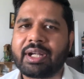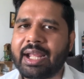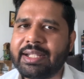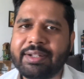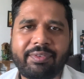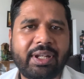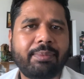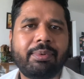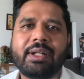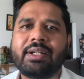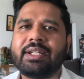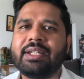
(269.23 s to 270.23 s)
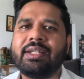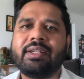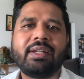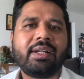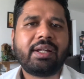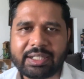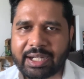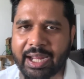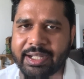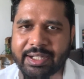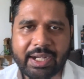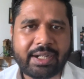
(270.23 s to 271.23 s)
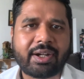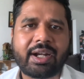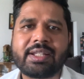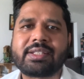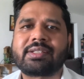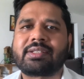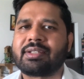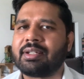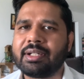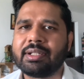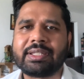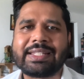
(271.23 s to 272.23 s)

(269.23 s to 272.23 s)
the right availability the right address uh,